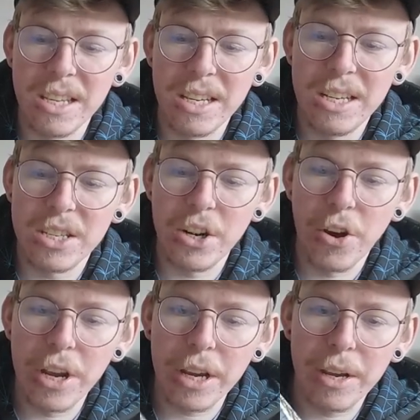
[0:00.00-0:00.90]
these
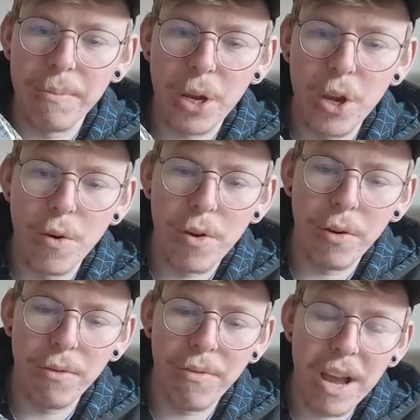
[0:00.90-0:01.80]
Nike
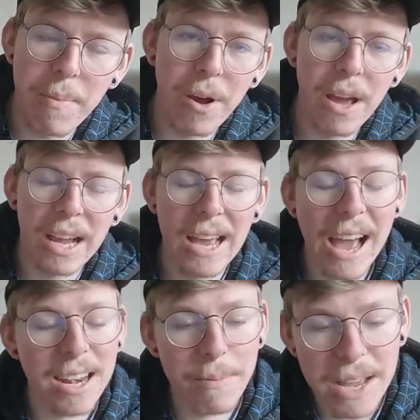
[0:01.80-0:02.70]
Mercurial Vapor
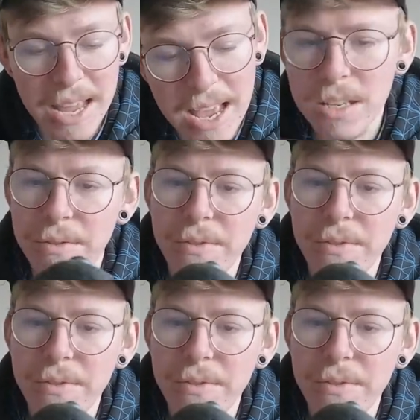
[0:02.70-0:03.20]
Academy. These are the